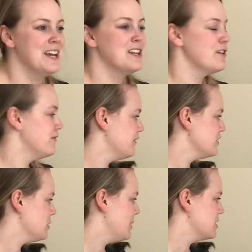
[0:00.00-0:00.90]
The
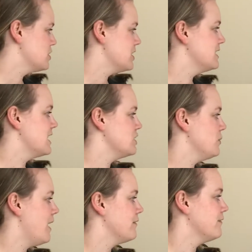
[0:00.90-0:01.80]
first question says you
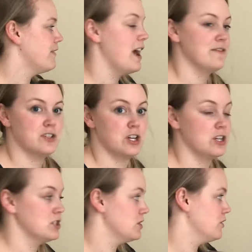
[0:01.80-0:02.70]
have 5 shirts,